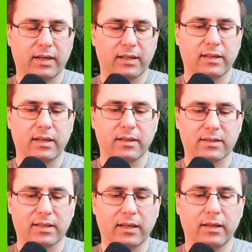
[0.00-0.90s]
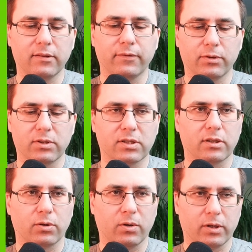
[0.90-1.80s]
and he is
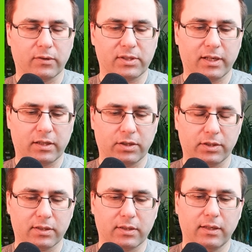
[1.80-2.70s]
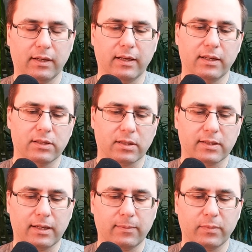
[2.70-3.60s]
influencing all your strategies. So
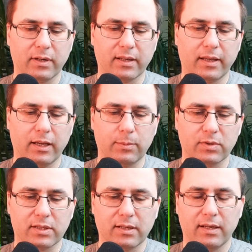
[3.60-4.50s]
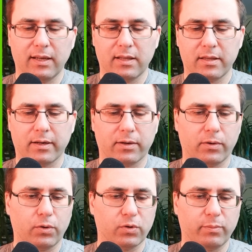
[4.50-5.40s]
some games there
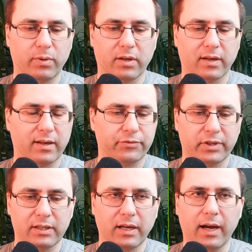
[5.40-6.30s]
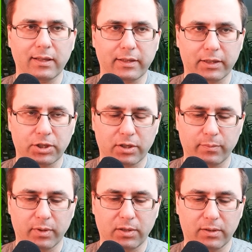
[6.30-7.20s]
could be really high tension
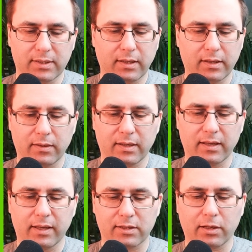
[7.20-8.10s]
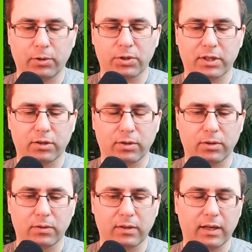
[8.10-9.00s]
because he gets closer to
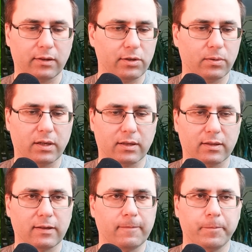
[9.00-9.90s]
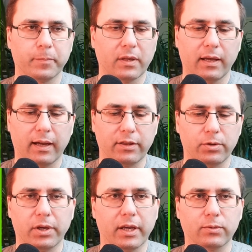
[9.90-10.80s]
you and you
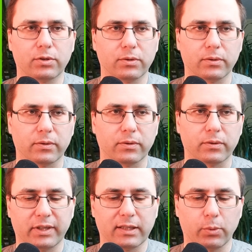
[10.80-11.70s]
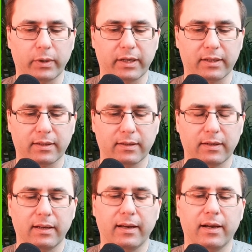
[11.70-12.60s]
have to run away.
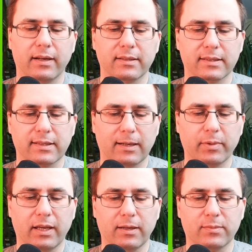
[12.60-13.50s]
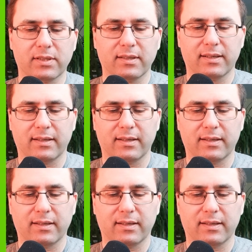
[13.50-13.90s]
Some games